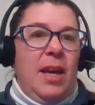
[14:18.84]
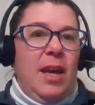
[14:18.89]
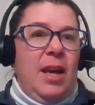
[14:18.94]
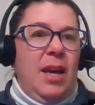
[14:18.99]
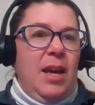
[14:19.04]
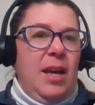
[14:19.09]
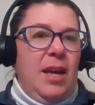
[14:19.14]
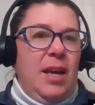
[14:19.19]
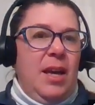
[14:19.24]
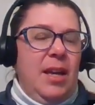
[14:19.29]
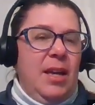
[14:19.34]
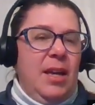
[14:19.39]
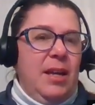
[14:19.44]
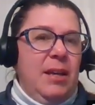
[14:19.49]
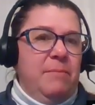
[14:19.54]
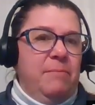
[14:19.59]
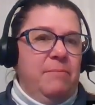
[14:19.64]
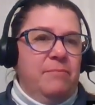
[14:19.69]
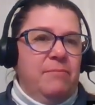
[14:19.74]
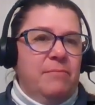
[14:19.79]

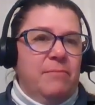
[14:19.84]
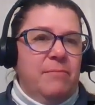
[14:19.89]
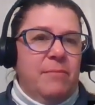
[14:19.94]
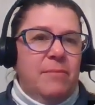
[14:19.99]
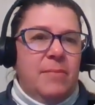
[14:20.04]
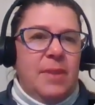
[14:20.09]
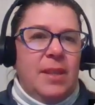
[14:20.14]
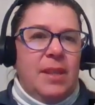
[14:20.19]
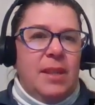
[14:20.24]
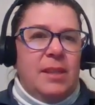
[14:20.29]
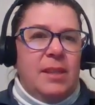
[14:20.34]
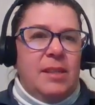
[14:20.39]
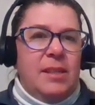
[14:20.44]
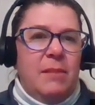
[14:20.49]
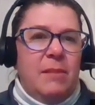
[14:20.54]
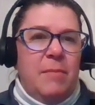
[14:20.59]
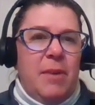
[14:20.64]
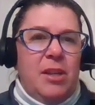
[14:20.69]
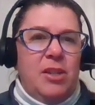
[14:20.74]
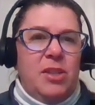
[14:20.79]

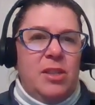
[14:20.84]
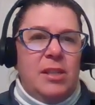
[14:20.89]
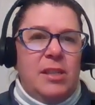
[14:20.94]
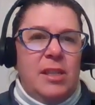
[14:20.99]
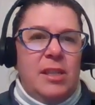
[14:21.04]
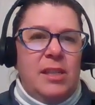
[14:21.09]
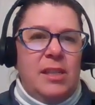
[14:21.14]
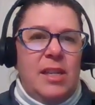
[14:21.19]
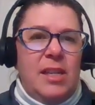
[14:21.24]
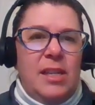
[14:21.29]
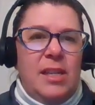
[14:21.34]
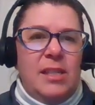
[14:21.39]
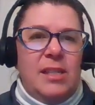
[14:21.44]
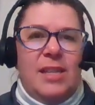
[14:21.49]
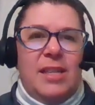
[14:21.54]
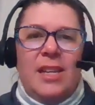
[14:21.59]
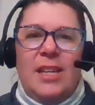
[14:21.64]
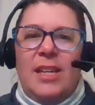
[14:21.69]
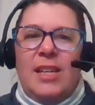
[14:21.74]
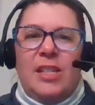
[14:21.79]
Te manchas, te
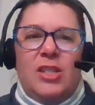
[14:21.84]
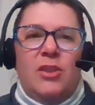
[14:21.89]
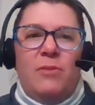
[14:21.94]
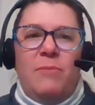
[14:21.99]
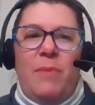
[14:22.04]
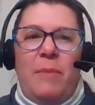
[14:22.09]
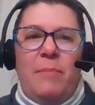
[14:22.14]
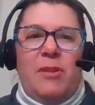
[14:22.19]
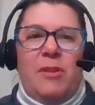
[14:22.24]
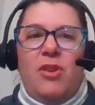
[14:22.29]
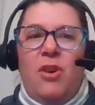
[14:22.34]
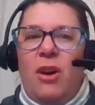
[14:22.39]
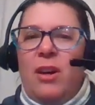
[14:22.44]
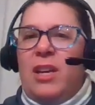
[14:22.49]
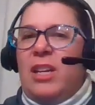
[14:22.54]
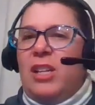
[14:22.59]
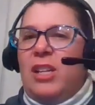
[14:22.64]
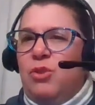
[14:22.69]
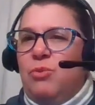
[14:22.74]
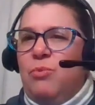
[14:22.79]
tienes. So he might be
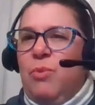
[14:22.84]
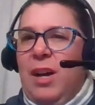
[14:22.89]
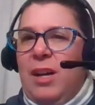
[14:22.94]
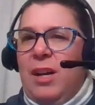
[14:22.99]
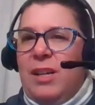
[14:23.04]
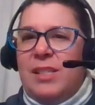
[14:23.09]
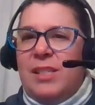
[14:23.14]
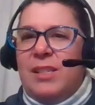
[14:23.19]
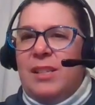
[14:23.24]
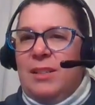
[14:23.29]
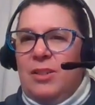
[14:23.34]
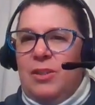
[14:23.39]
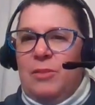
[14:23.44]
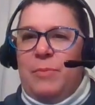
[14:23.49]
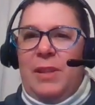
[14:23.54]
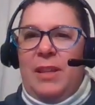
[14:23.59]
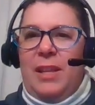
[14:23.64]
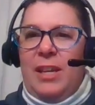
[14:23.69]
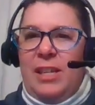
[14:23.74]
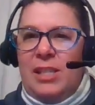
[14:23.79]
talking to us a little
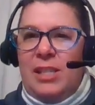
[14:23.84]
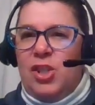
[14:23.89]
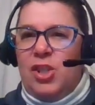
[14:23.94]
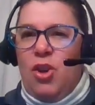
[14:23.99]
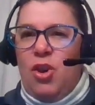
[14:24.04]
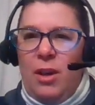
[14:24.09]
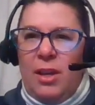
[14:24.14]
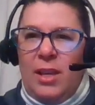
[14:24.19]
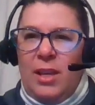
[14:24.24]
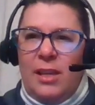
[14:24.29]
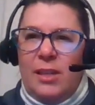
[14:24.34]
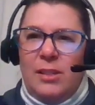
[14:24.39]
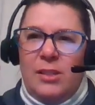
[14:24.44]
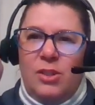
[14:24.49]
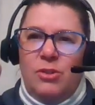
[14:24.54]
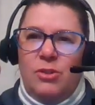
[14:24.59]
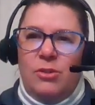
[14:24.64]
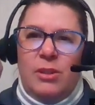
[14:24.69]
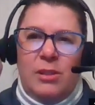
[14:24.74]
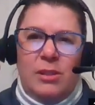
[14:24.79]
bit, like he's talking
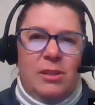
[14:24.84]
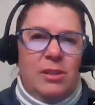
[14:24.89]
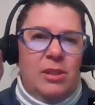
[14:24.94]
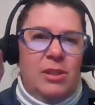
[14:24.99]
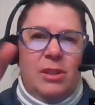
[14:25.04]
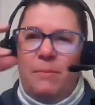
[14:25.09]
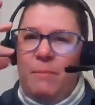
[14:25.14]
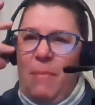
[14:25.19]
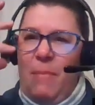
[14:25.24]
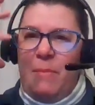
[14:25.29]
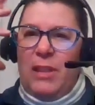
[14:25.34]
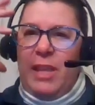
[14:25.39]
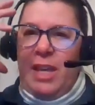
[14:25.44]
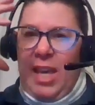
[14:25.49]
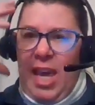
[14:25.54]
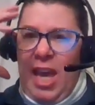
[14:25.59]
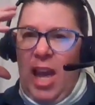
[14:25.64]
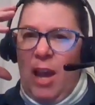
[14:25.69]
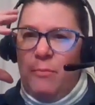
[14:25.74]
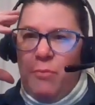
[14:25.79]
to the maybe the
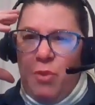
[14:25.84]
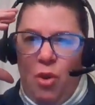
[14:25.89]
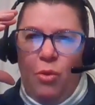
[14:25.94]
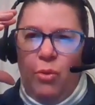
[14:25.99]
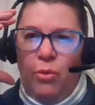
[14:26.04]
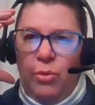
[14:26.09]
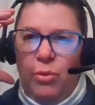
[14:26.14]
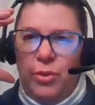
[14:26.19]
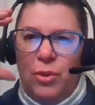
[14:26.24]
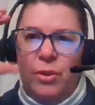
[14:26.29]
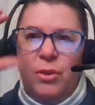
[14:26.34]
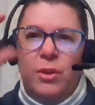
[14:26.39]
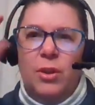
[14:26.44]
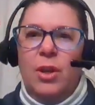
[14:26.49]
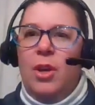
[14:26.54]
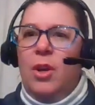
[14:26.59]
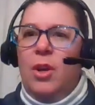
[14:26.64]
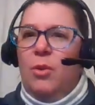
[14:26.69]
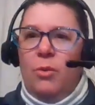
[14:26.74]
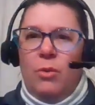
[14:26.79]
camera holder,
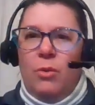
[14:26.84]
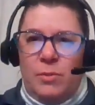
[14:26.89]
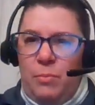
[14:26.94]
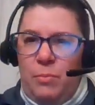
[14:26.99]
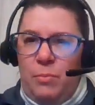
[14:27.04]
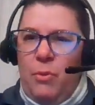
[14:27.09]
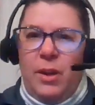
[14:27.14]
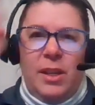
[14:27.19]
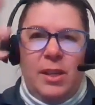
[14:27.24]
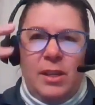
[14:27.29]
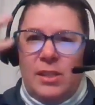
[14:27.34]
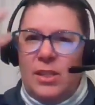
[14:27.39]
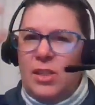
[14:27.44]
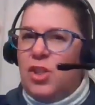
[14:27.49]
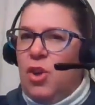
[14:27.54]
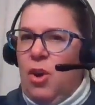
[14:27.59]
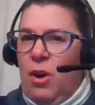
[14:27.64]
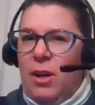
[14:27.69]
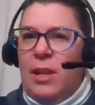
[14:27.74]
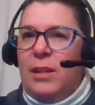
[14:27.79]
or he's pointing us,
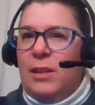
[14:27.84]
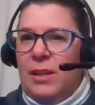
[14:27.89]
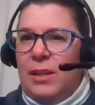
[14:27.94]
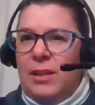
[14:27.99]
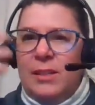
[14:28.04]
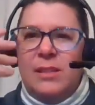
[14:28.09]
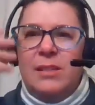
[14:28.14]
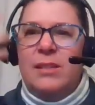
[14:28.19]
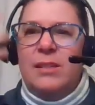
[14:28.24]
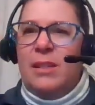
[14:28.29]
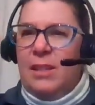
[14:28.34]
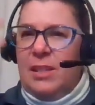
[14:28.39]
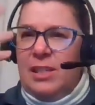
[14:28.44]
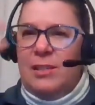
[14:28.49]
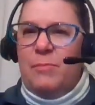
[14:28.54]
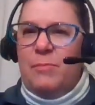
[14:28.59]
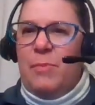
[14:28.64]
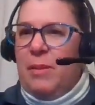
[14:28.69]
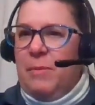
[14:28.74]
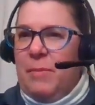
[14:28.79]
talking to us, telling
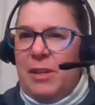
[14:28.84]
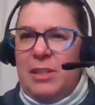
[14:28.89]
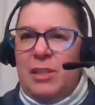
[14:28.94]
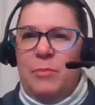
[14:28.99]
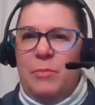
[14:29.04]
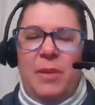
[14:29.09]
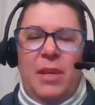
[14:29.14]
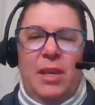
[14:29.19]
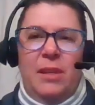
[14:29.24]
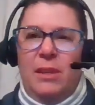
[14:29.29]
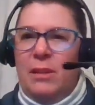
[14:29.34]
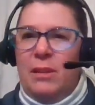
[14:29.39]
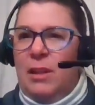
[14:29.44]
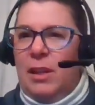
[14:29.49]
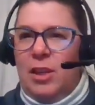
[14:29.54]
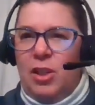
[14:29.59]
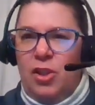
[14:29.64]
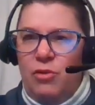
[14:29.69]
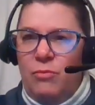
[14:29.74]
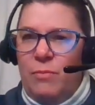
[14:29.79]
us about his opinion.
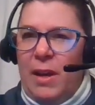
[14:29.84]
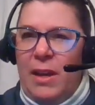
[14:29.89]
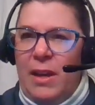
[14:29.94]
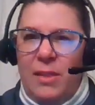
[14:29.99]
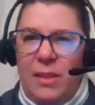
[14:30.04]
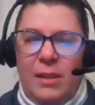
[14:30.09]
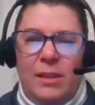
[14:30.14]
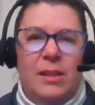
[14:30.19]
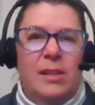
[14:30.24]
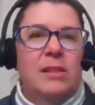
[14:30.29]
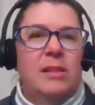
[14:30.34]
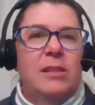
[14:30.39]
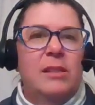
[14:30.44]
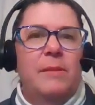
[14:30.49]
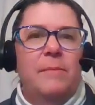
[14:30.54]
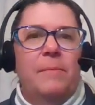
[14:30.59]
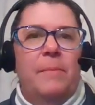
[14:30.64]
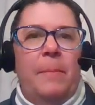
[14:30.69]
Like you might think this.